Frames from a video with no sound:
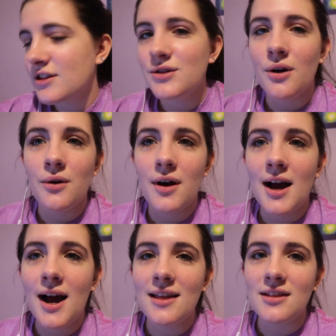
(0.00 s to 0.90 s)
So
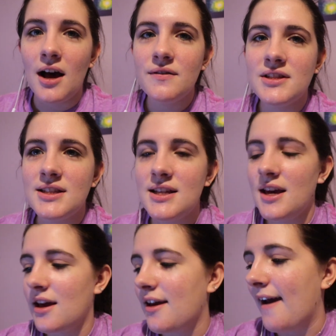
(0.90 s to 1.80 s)
I love
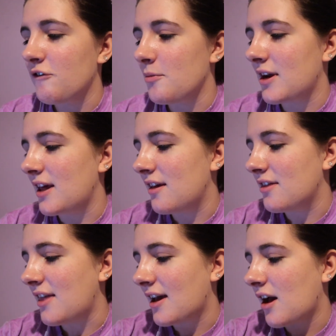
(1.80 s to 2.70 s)
seeing everybody
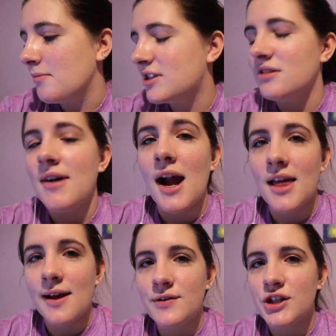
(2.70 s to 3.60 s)
that comes to my
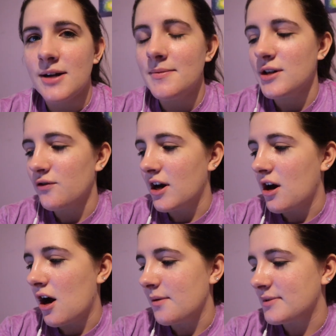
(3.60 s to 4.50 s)
live streams over on
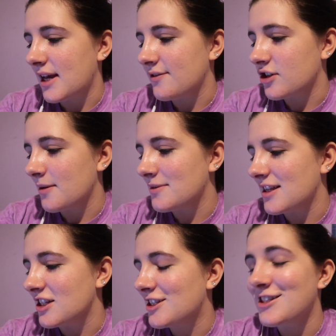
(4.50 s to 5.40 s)
Autumn's live streams.
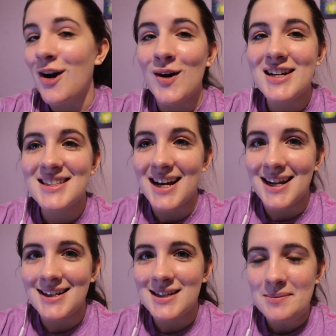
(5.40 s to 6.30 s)
It is so
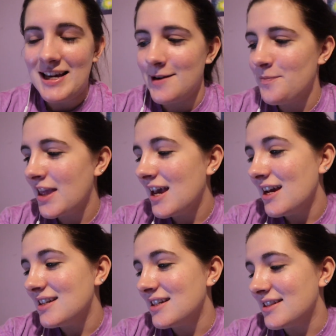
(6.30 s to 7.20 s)
exciting to me
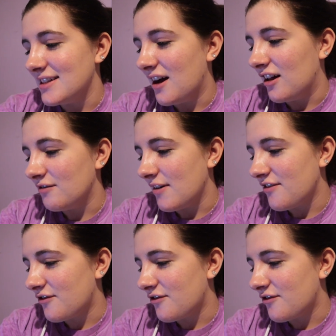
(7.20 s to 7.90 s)
to see all of my